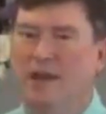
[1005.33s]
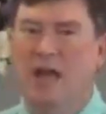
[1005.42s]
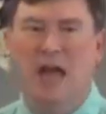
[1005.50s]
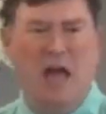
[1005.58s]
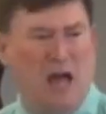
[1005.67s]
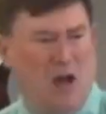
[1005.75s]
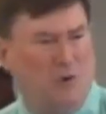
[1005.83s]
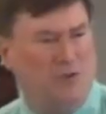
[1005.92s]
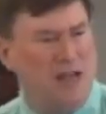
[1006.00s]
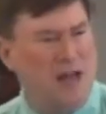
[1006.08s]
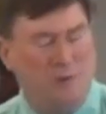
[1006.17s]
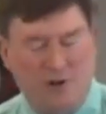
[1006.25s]
Hell was
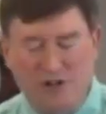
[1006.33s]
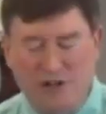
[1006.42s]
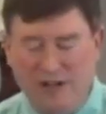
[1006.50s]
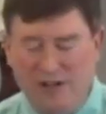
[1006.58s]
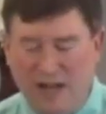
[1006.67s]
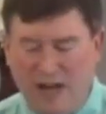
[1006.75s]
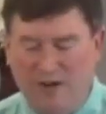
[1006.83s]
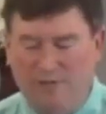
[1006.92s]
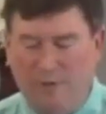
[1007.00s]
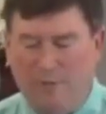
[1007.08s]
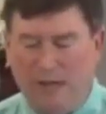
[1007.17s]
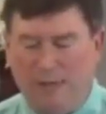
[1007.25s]
not originally intended
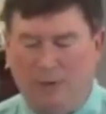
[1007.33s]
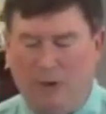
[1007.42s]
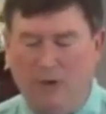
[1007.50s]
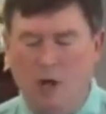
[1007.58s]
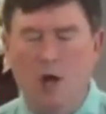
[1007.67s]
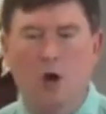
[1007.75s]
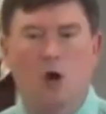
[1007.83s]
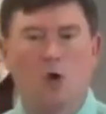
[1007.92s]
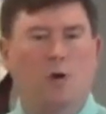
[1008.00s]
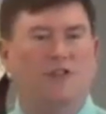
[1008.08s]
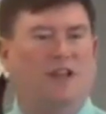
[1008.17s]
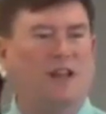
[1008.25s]
for people. Who
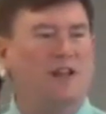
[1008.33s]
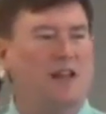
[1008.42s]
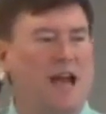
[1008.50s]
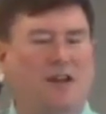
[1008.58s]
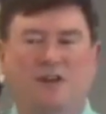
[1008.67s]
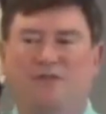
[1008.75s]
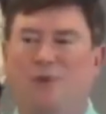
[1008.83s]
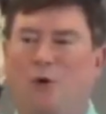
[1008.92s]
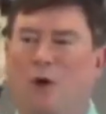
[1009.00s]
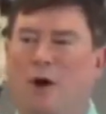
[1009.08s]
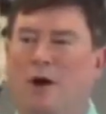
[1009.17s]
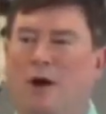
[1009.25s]
was it intended for?